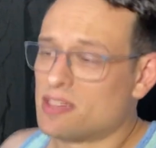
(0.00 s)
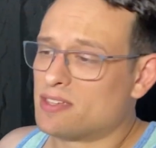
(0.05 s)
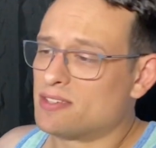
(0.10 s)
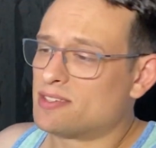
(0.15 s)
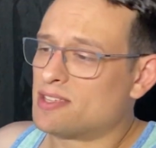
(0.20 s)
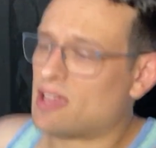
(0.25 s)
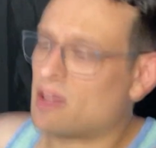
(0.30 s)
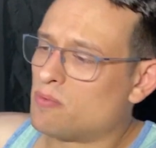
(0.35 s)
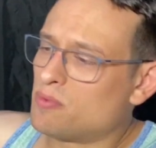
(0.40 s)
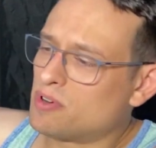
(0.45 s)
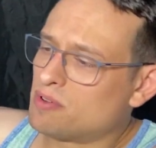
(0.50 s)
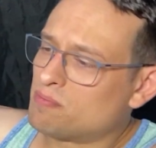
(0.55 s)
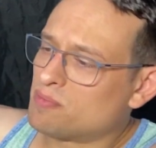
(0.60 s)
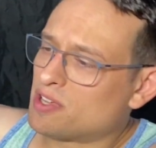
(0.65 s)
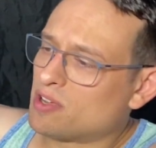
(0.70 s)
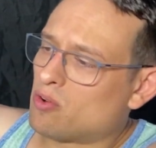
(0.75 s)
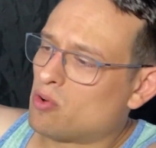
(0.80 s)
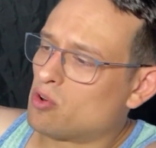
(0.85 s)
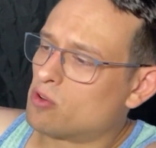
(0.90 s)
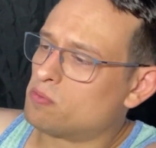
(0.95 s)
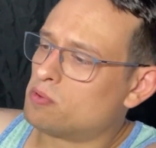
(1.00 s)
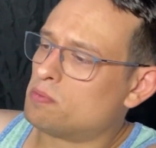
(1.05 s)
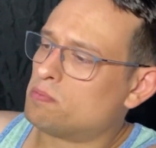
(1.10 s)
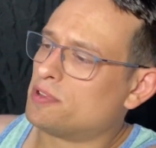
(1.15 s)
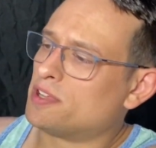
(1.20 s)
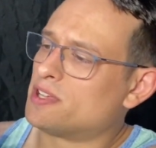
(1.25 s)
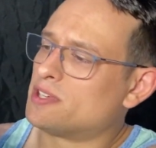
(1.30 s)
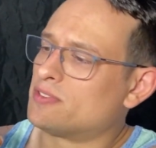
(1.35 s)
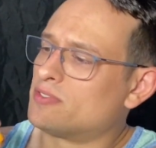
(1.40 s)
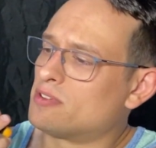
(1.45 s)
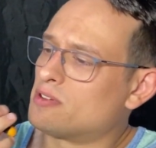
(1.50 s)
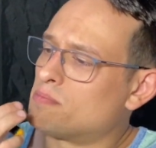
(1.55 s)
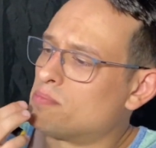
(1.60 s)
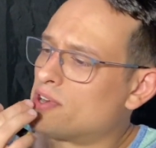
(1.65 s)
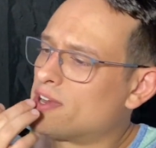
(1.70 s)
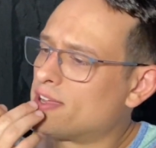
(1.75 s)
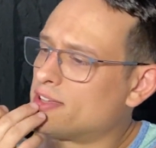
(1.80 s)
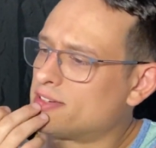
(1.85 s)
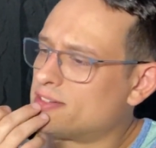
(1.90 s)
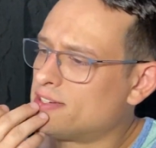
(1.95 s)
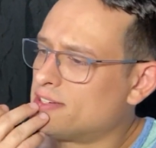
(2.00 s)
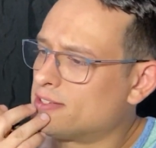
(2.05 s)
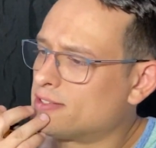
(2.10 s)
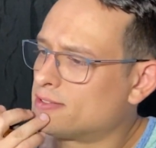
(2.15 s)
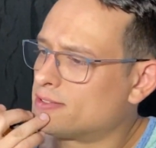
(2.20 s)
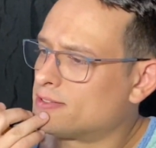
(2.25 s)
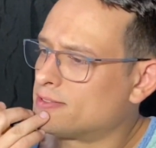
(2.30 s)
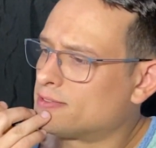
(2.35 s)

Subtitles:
That wouldn't be a horrible place for a branch either.